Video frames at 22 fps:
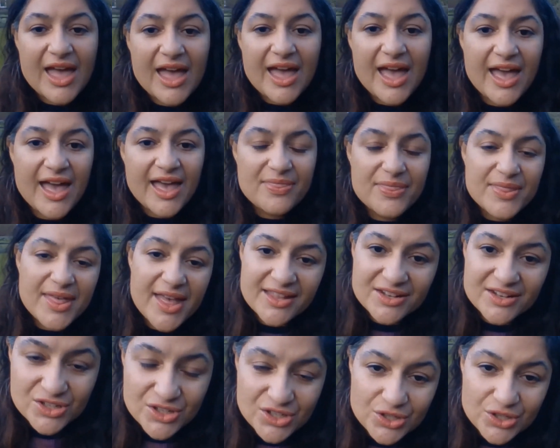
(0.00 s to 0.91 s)
and
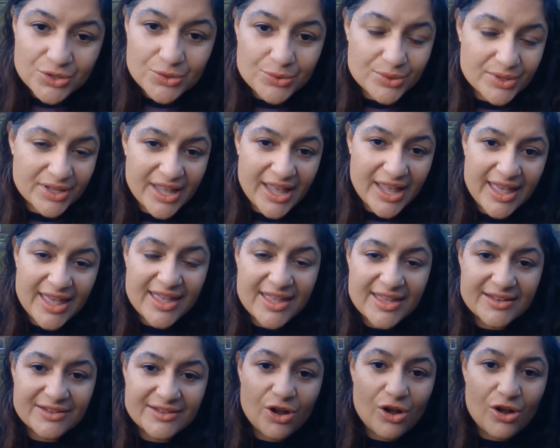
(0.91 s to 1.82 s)
that you
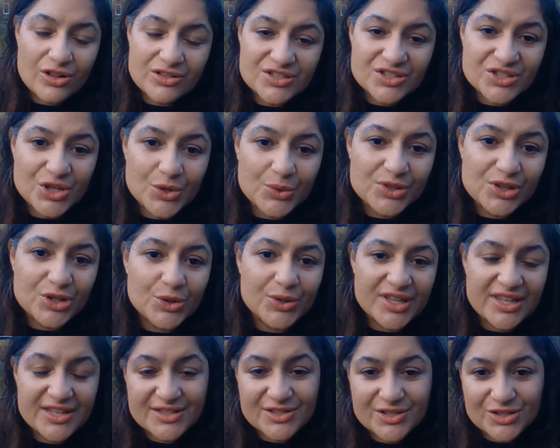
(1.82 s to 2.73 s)
can also
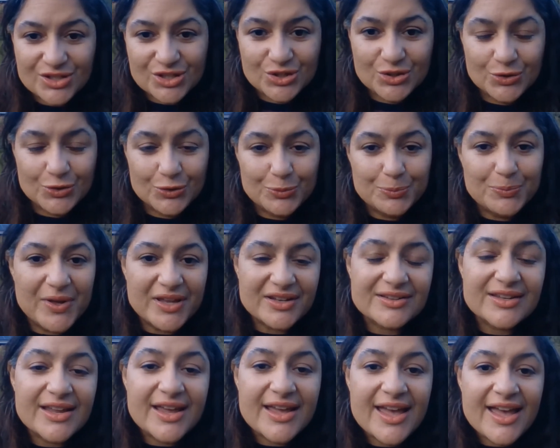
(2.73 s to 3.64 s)
look into.
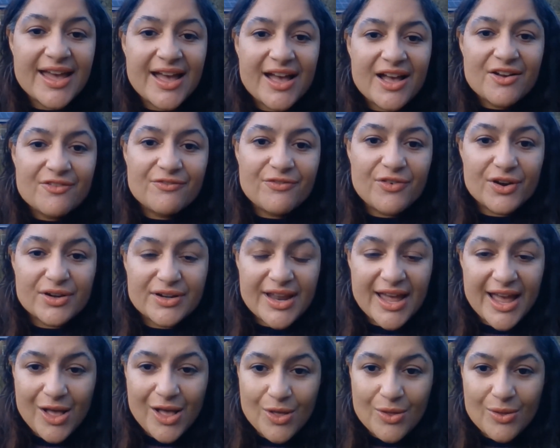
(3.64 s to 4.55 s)
But for
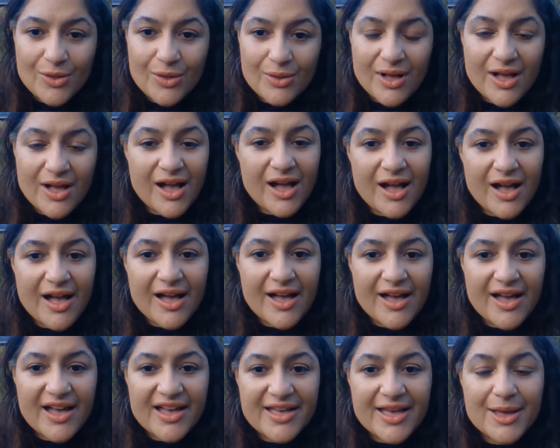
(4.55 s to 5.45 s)
now,
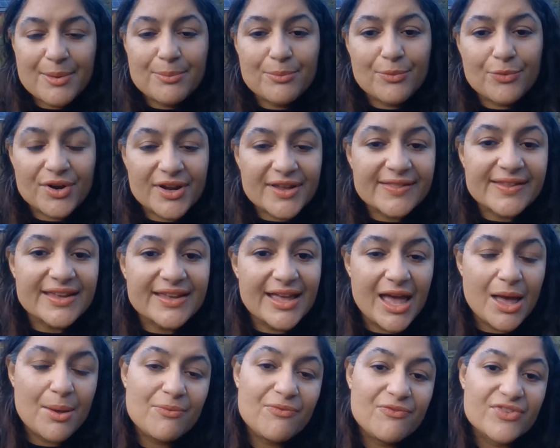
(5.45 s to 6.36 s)
I am really
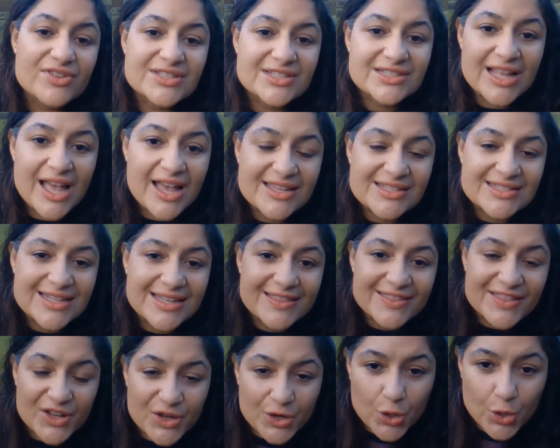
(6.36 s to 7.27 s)
emphasizing
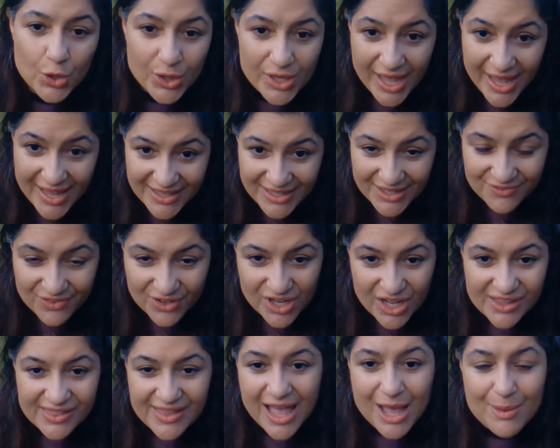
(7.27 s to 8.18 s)
the creative
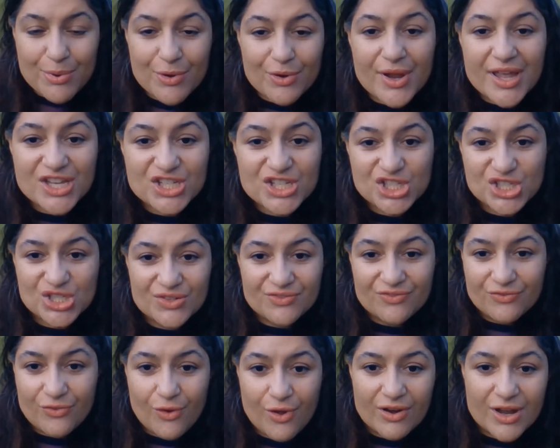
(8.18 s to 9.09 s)
collaboration
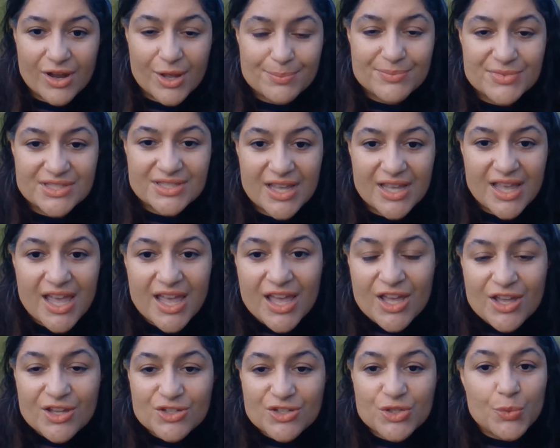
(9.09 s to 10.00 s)
forums
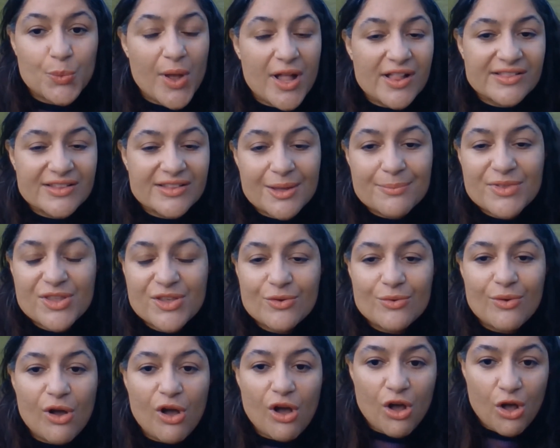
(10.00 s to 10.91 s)
to welcome
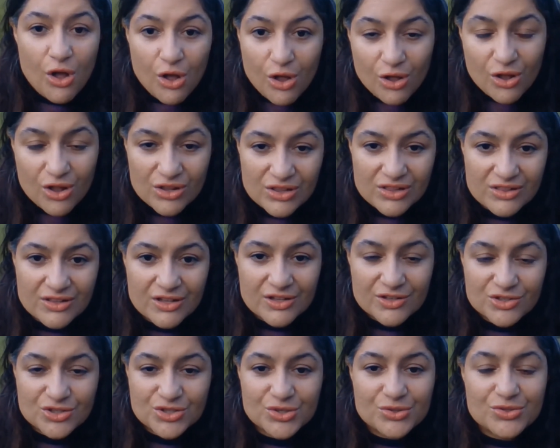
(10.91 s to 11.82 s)
you all
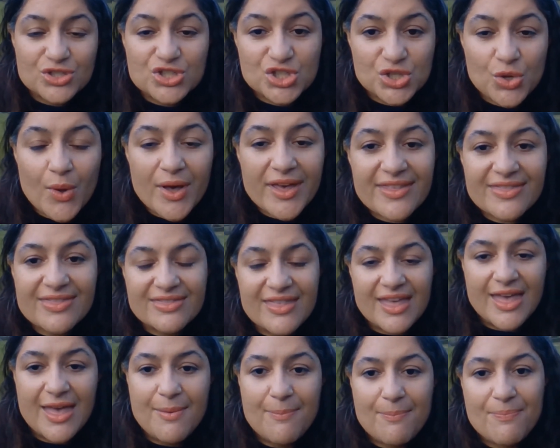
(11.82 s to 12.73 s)
to join
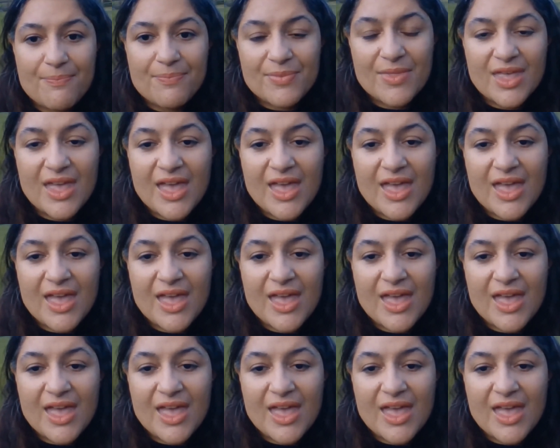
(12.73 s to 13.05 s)
them